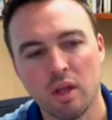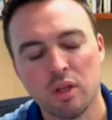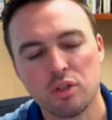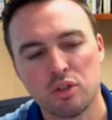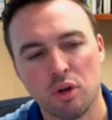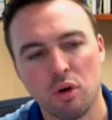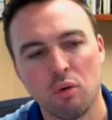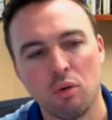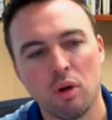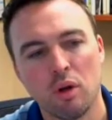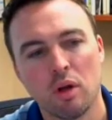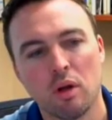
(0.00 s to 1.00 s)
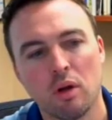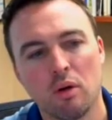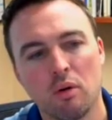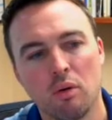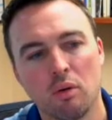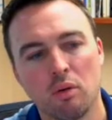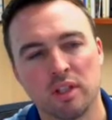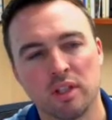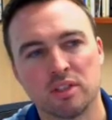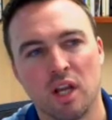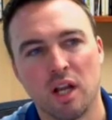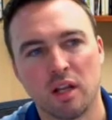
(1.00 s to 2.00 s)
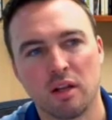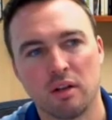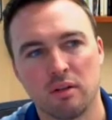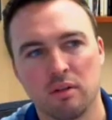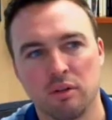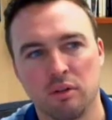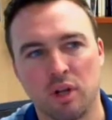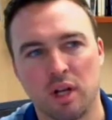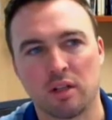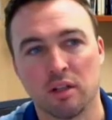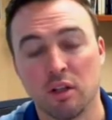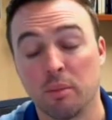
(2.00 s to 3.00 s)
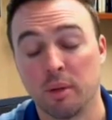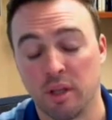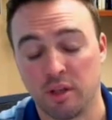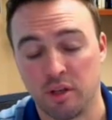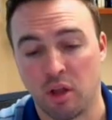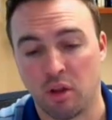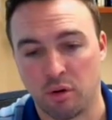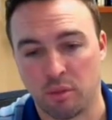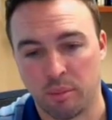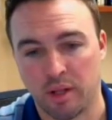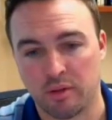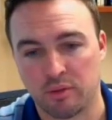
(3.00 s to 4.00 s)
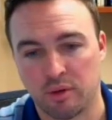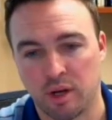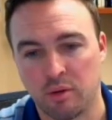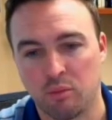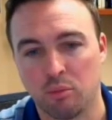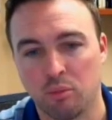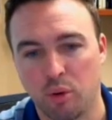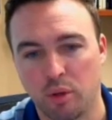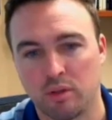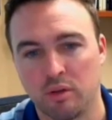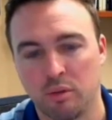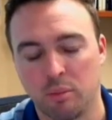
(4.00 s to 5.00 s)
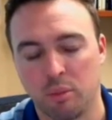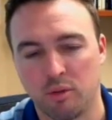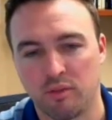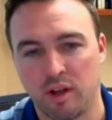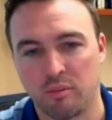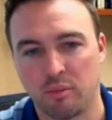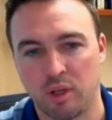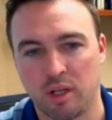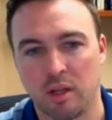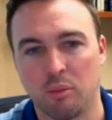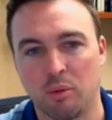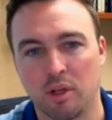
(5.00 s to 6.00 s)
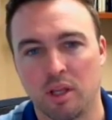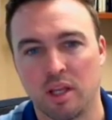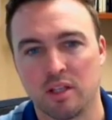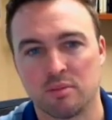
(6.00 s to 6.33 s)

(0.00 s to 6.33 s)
So let's talk. You talked a little bit of the dollar amounts, right? 1.2, 1.5 million in that one case,